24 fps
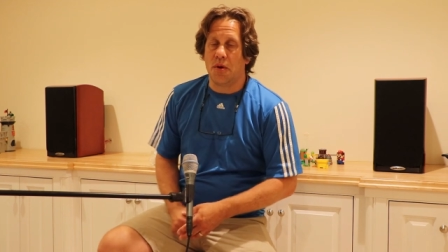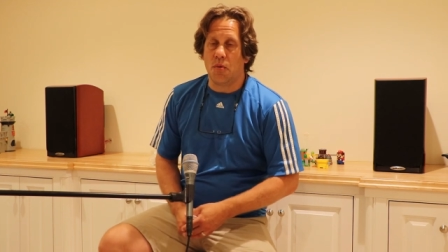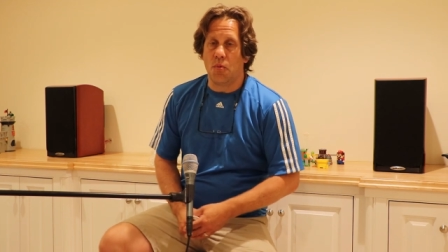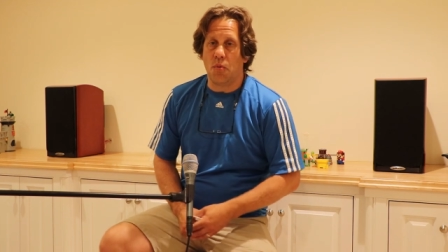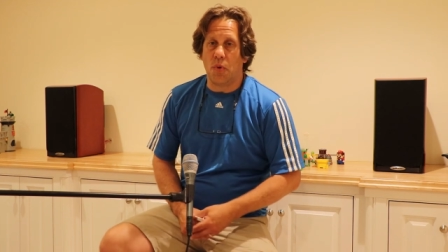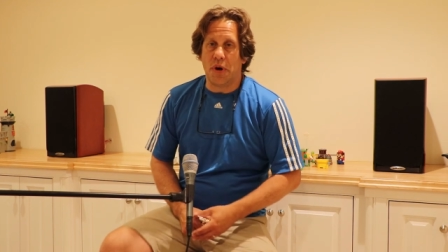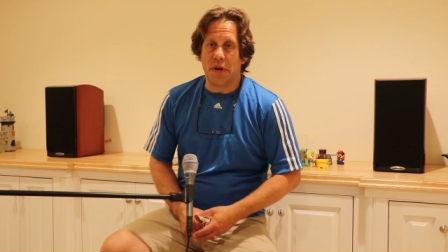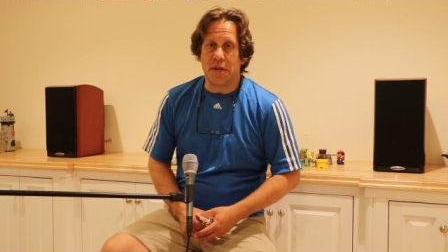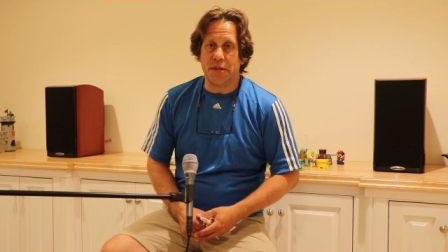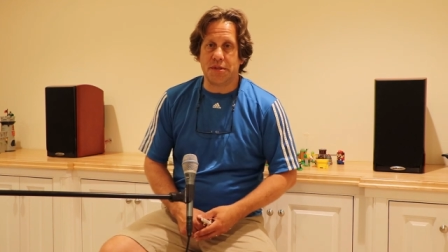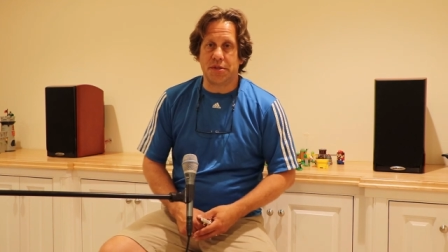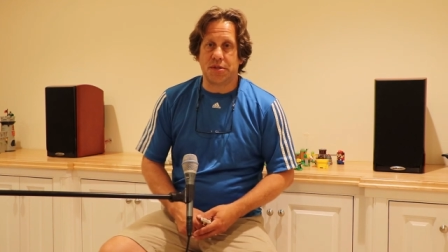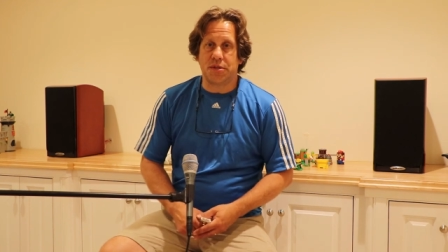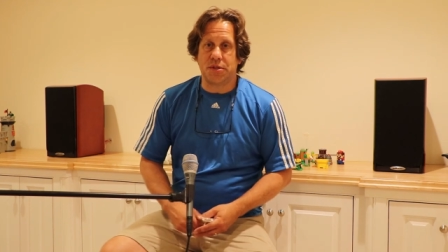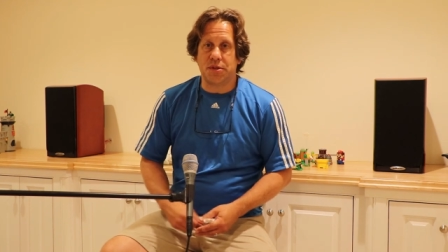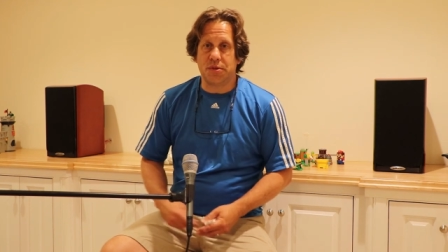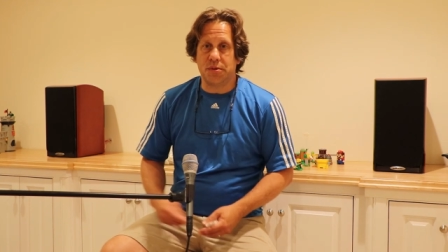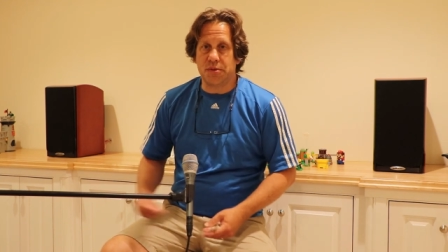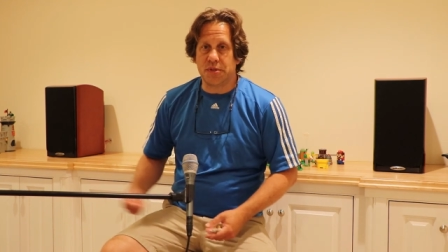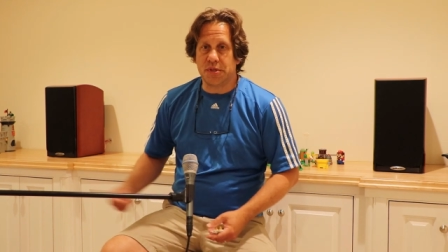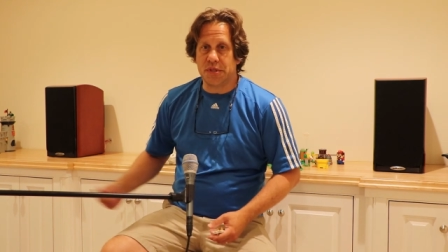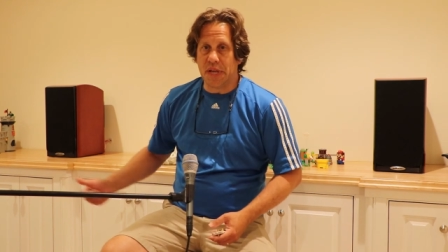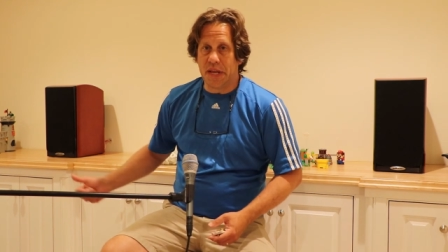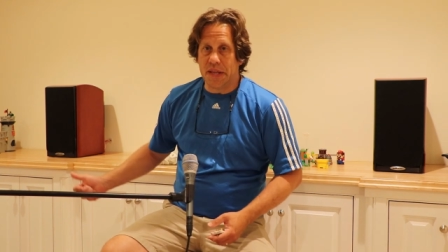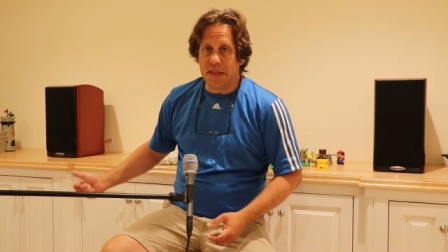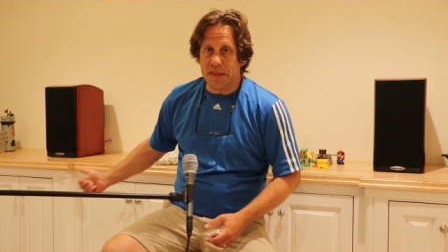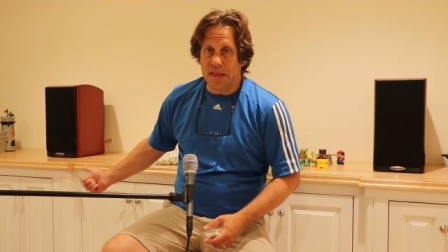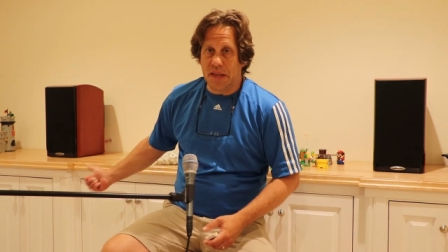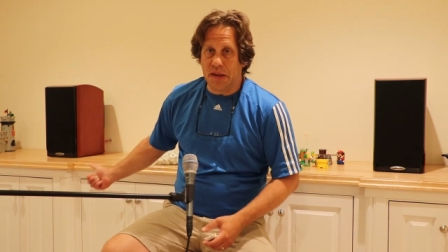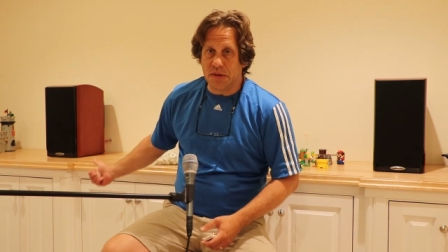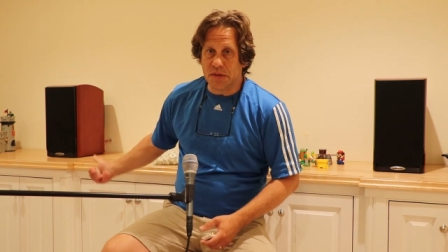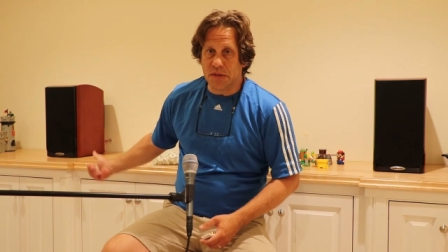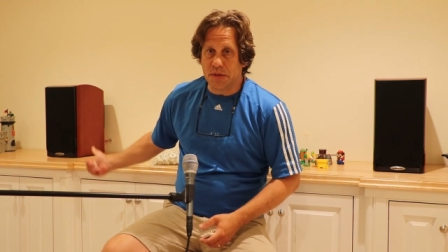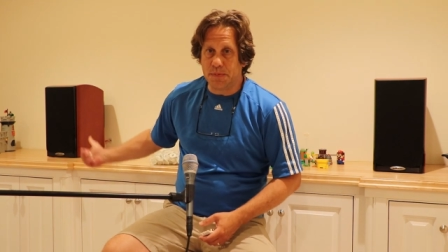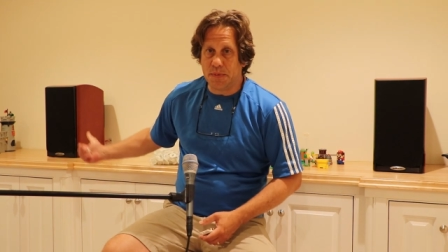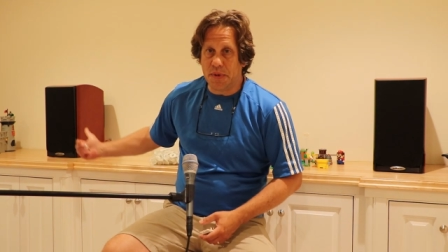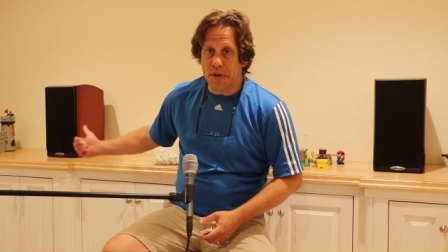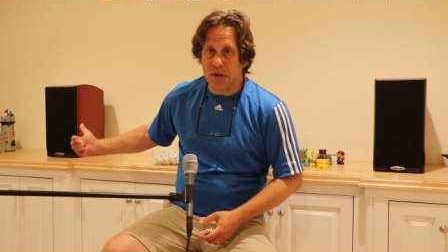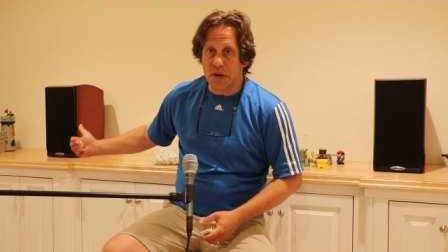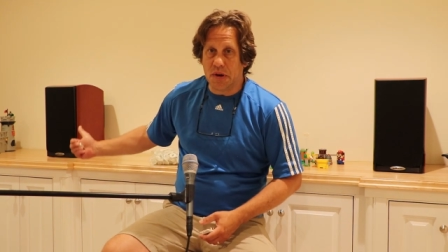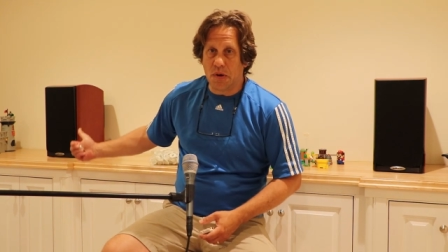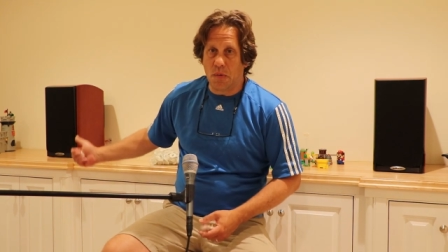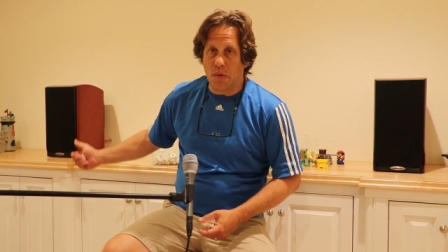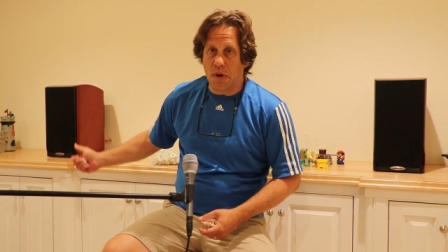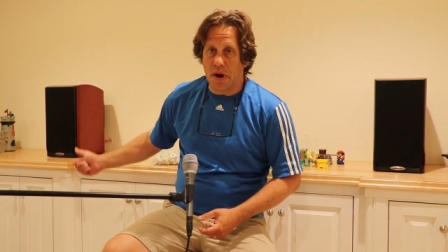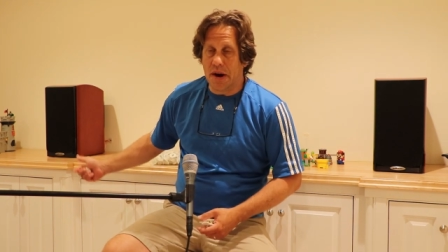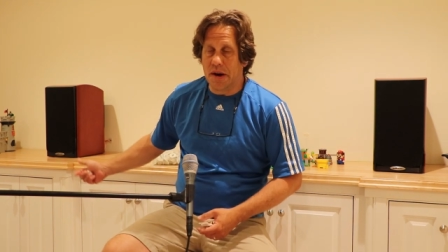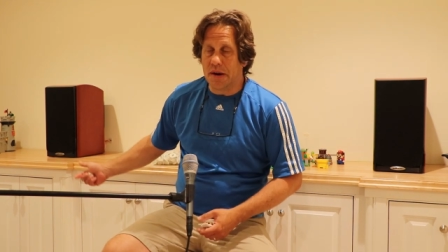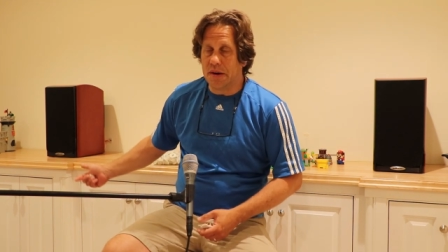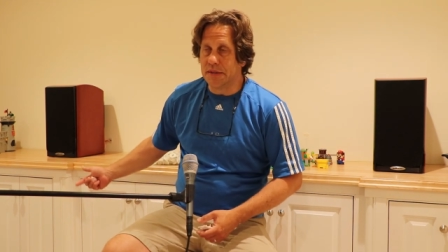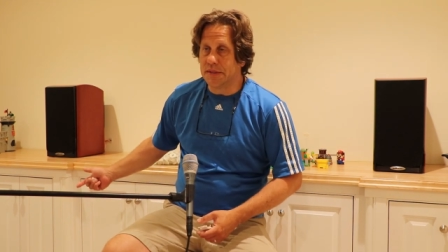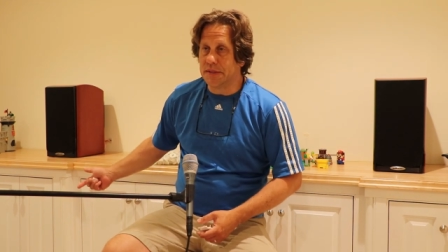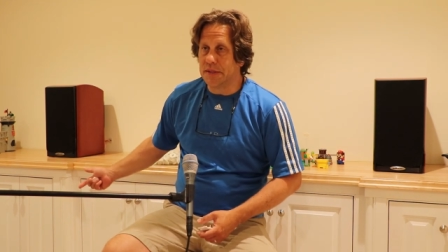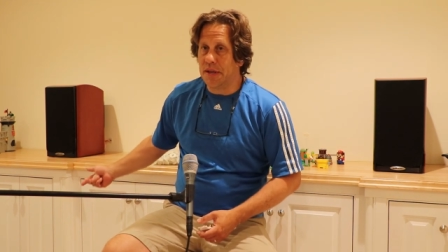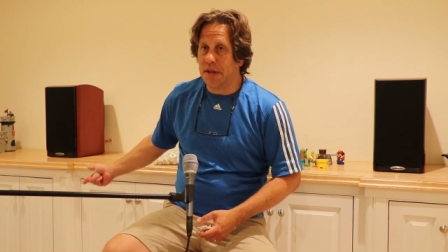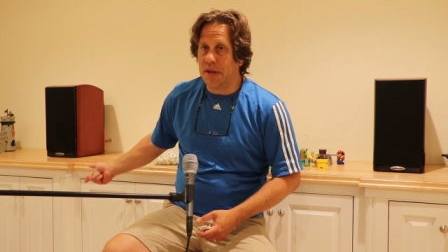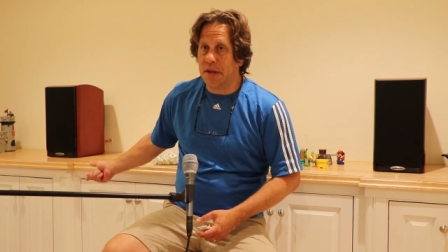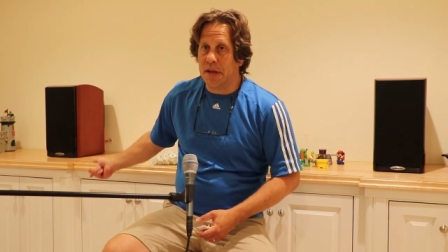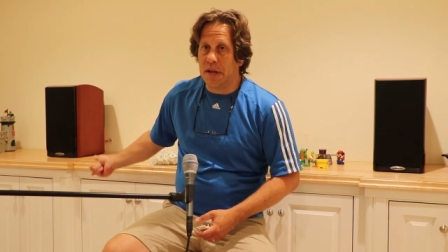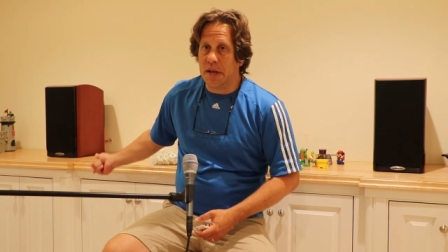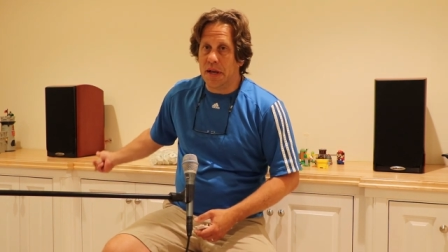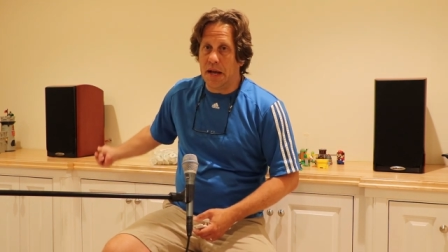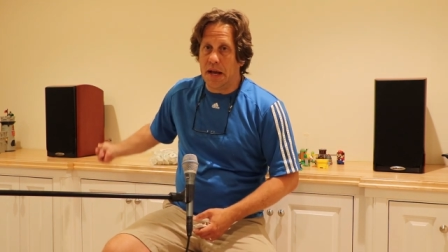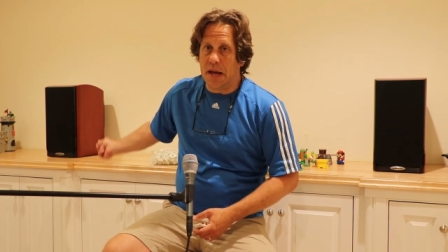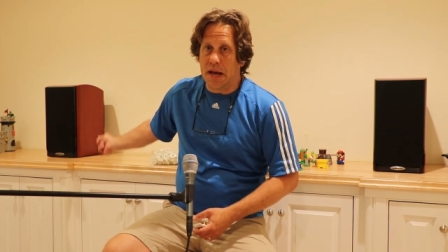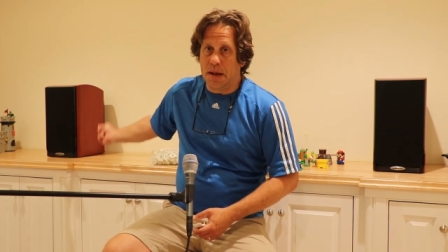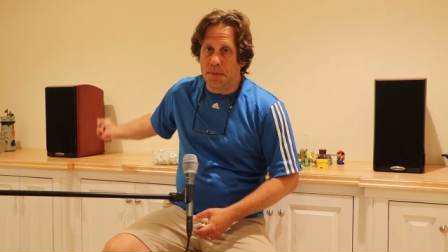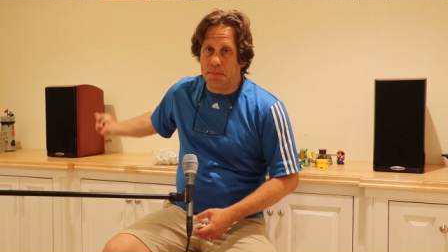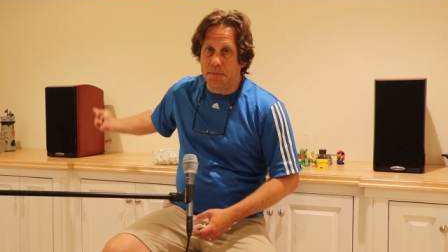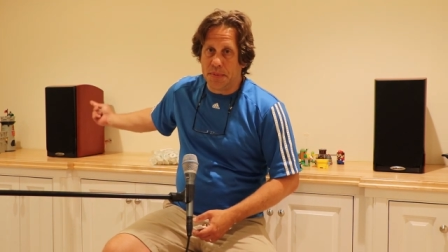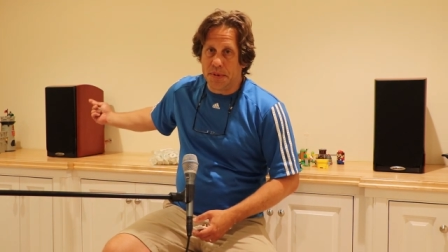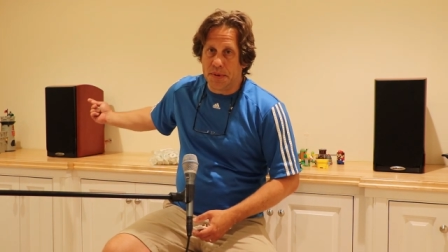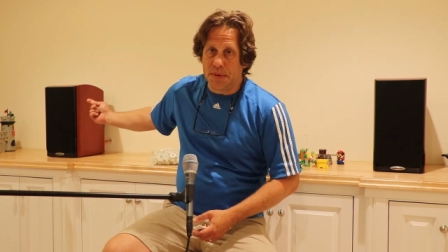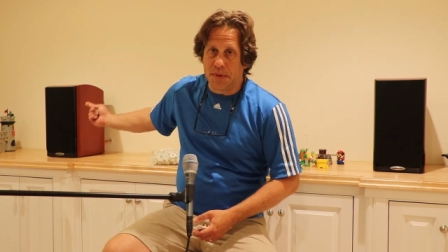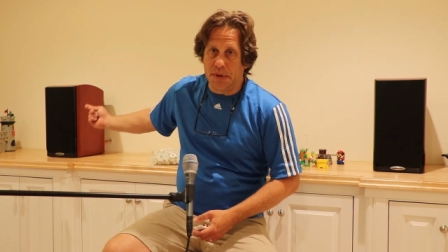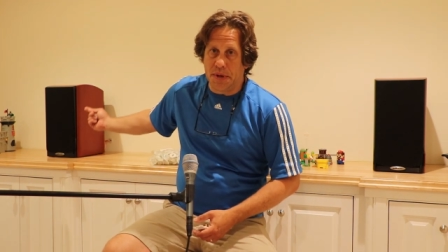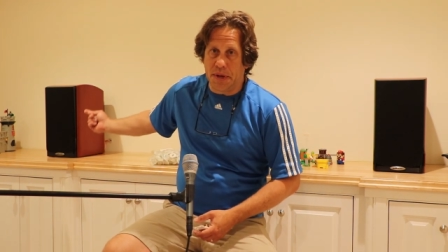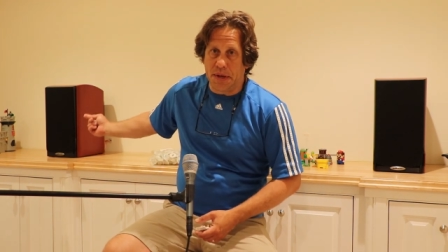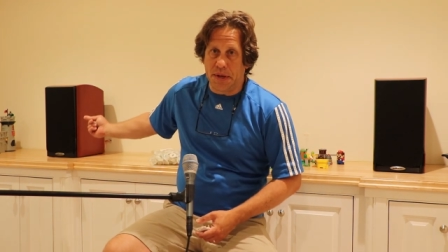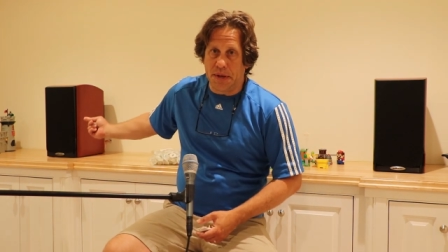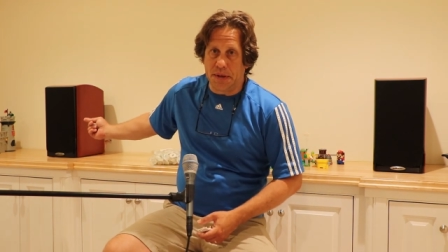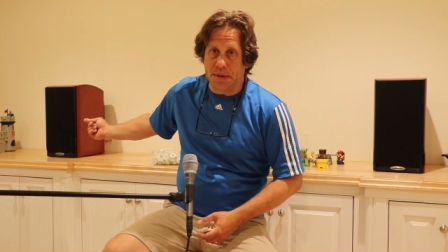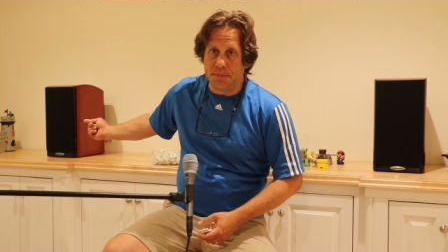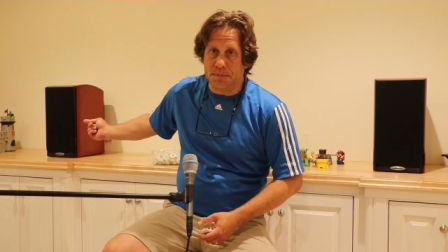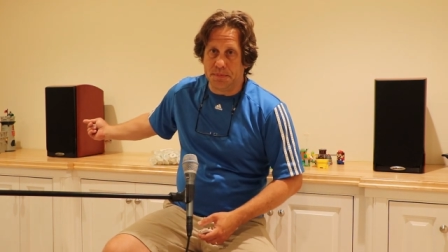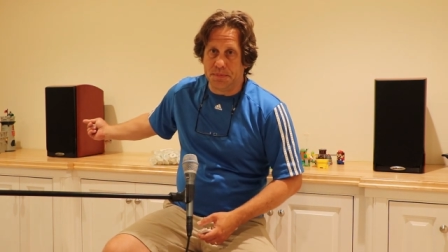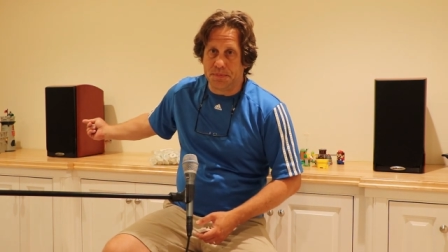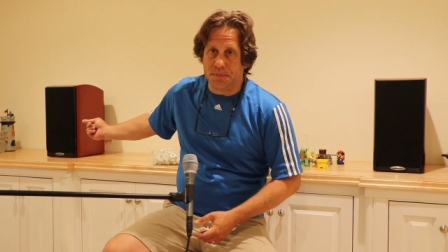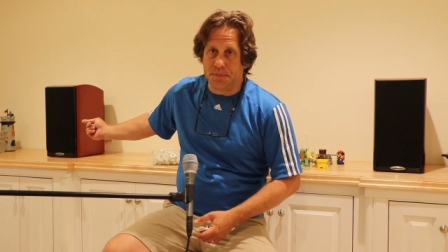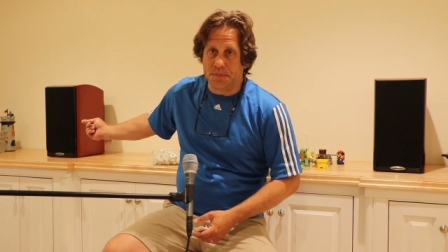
was to send those speaker wires up uh,